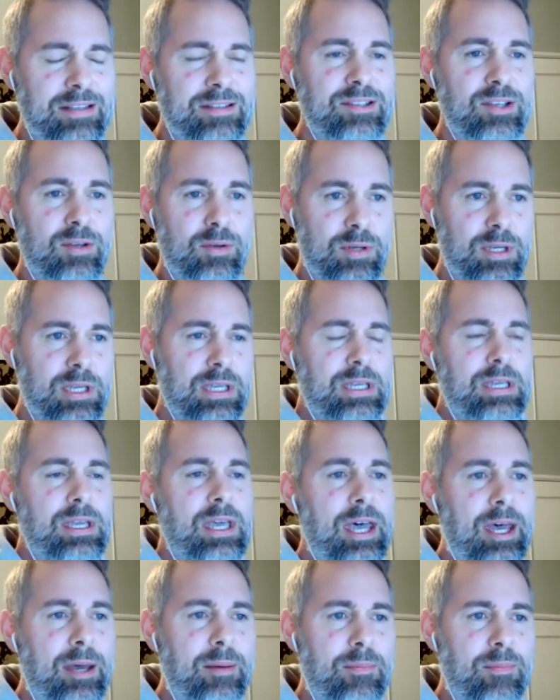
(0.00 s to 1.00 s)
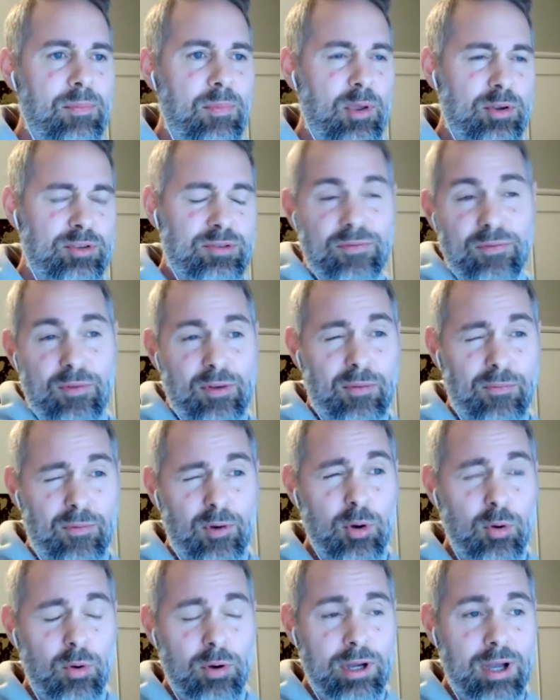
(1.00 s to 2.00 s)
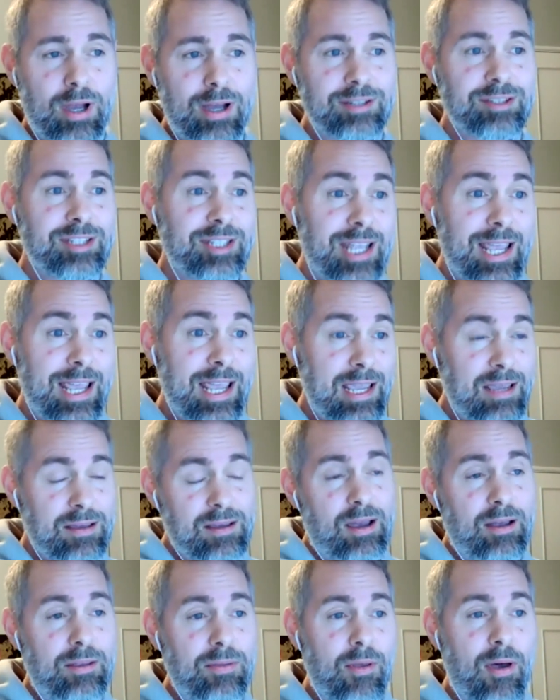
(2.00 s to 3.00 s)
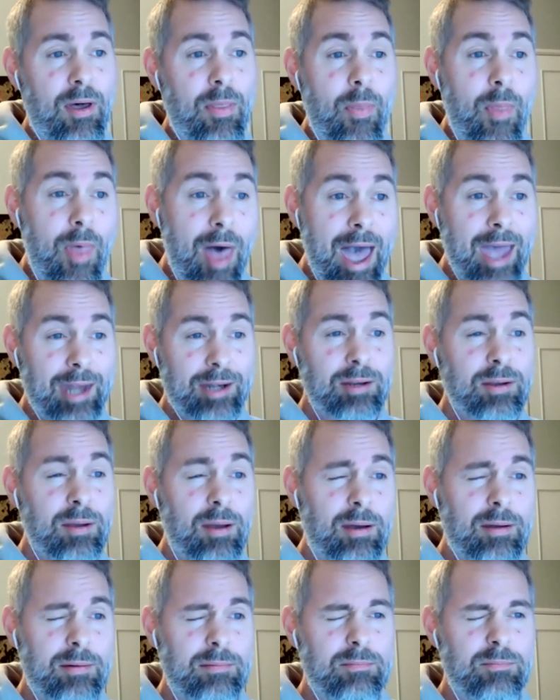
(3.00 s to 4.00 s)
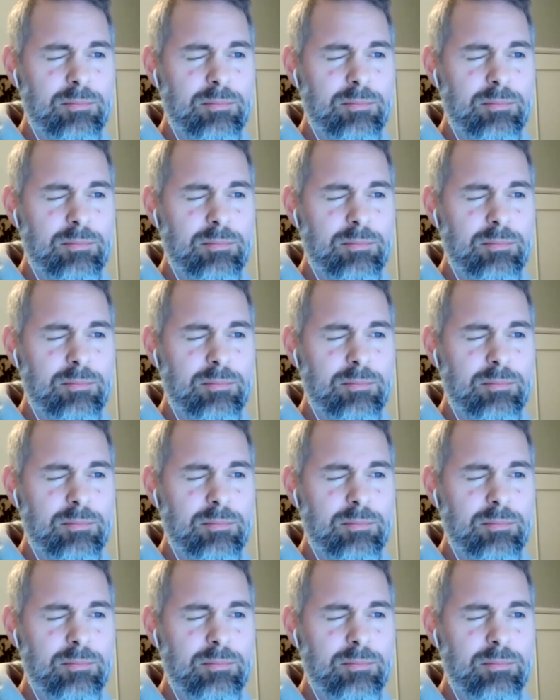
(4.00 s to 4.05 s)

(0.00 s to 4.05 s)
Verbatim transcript: So um, there's a vote going on today on, on that, on